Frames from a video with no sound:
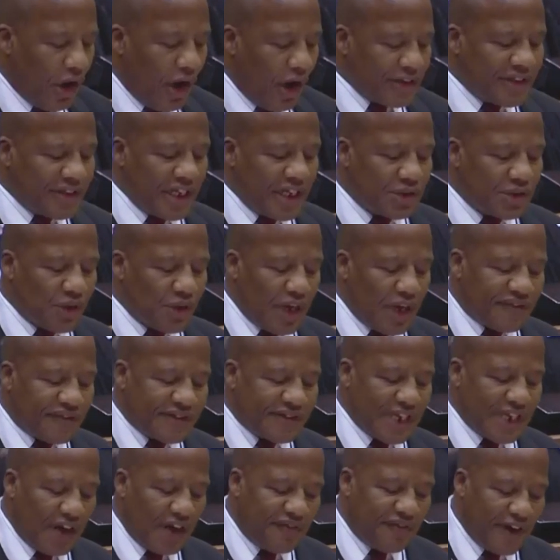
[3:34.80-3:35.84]
losses we have
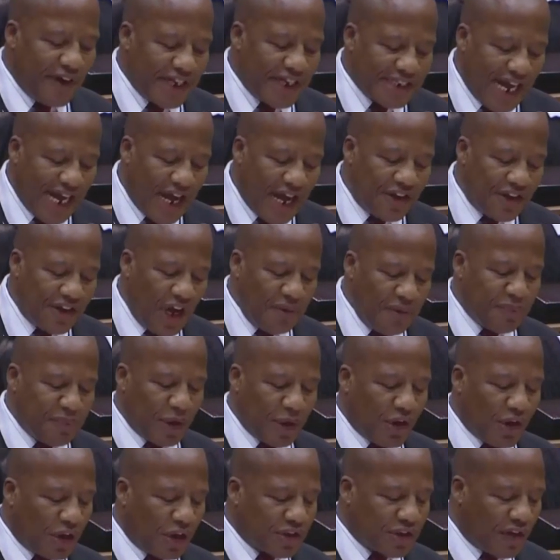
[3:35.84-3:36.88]
suffered are not
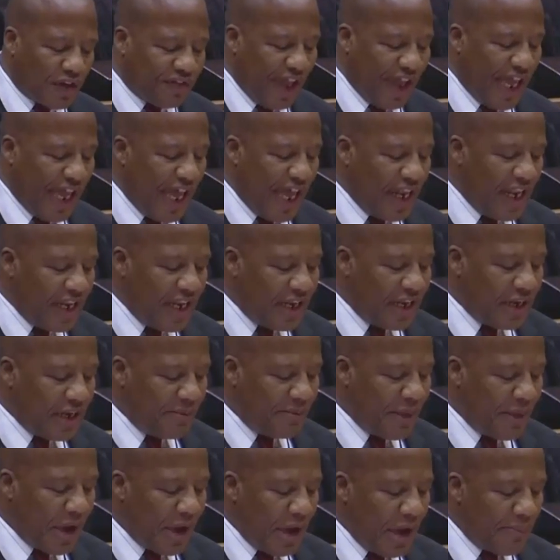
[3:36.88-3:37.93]
because of
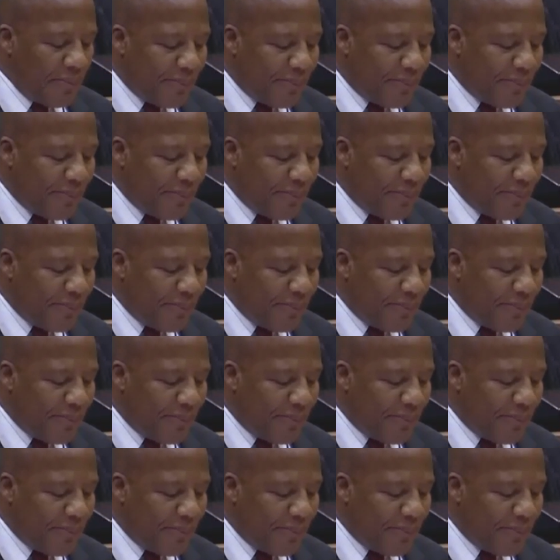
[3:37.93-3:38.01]
any